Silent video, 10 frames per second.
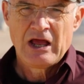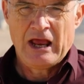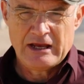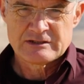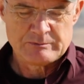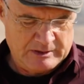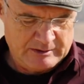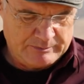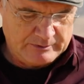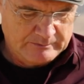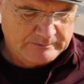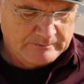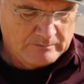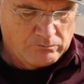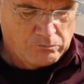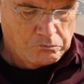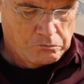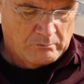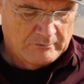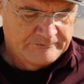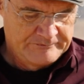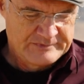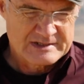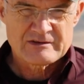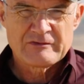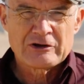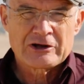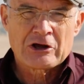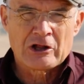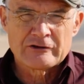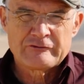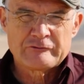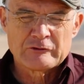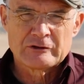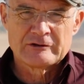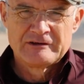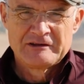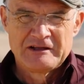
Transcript: his people. It's a very colorful